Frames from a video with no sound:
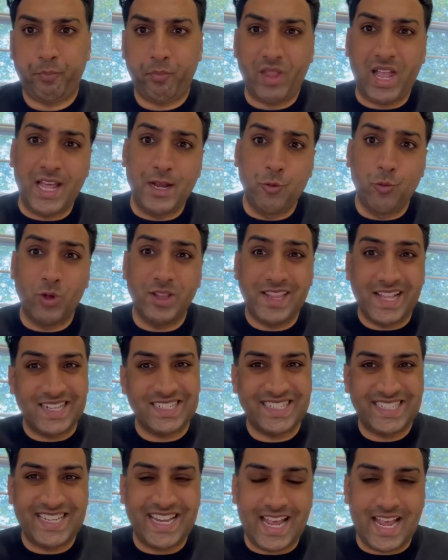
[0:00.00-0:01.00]
Anyone that
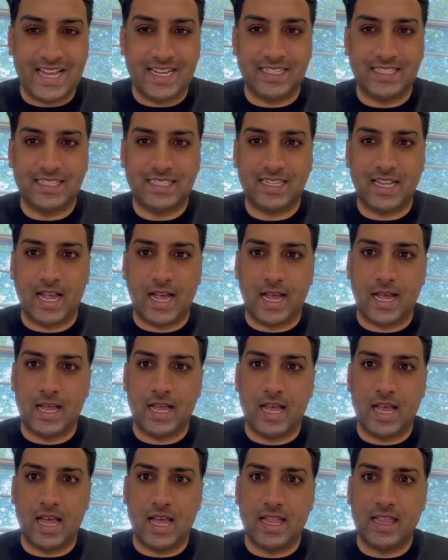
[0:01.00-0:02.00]
says
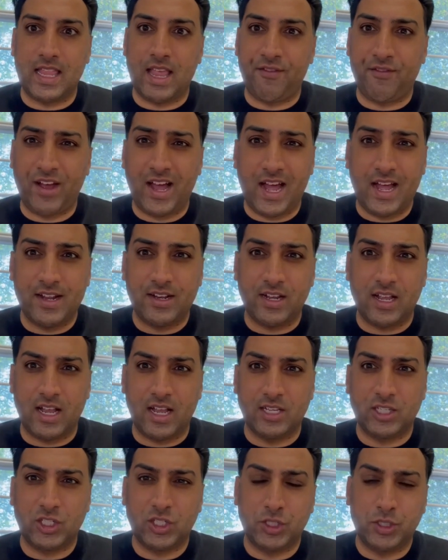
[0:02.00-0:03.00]
that they've had a
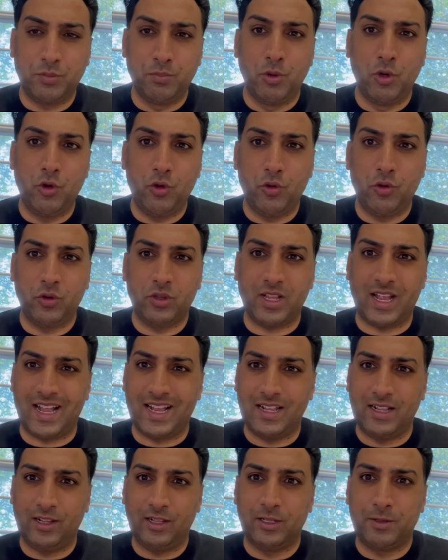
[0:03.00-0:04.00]
smooth
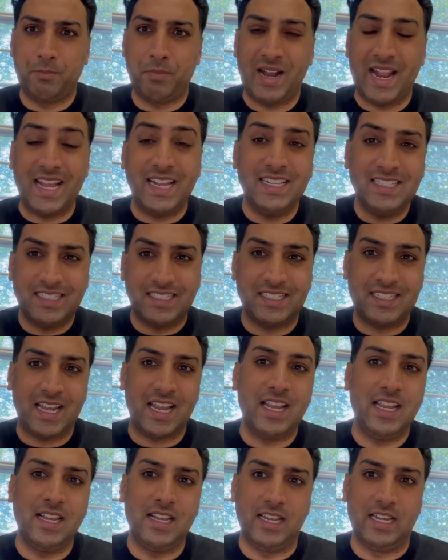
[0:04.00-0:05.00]
and plain
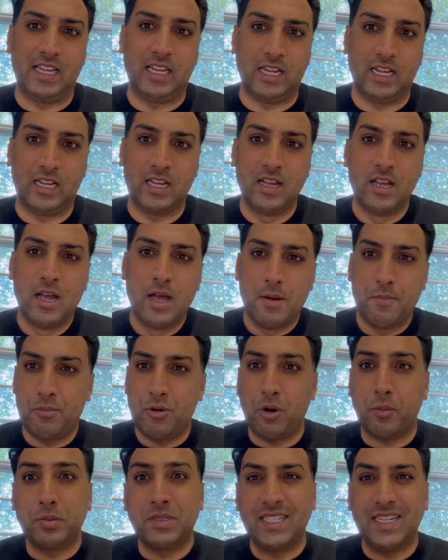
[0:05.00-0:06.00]
sailing
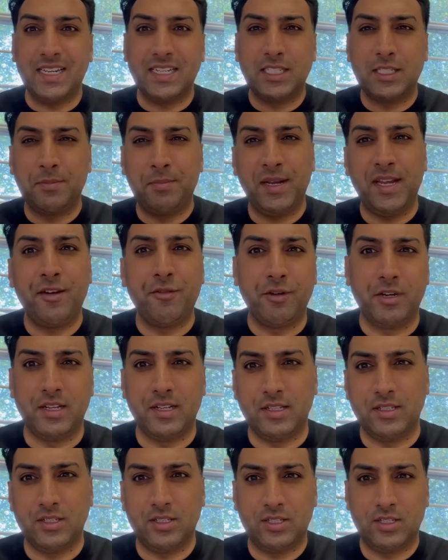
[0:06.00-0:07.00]
property
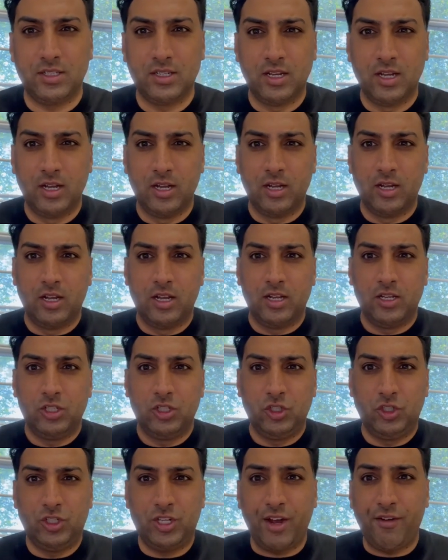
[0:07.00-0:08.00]
experience
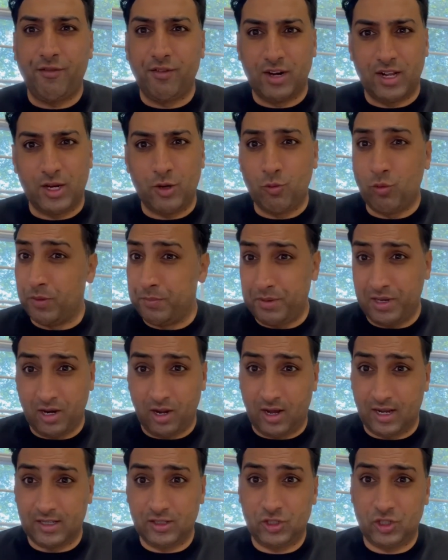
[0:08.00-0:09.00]
generally would be
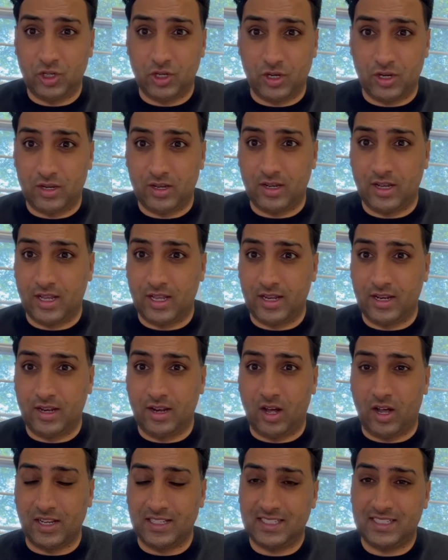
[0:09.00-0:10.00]
lying to you. And
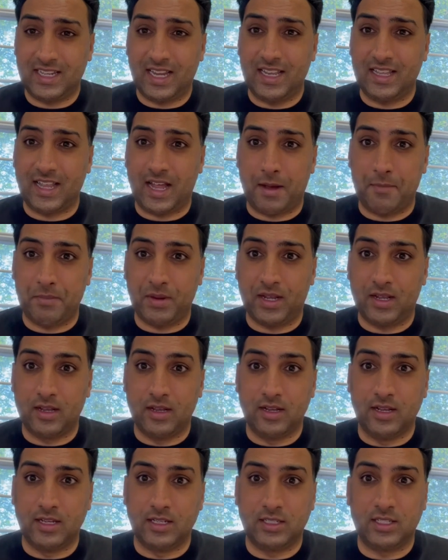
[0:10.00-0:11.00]
I say that
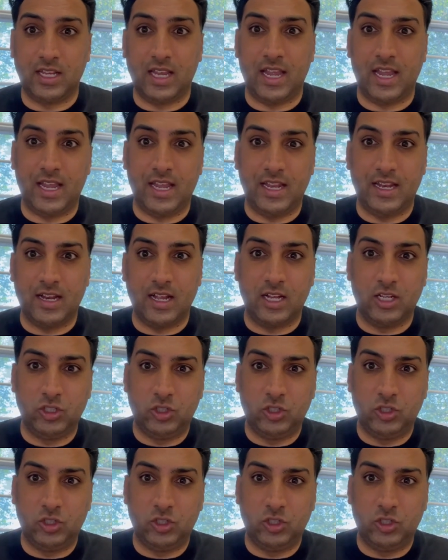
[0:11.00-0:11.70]
because in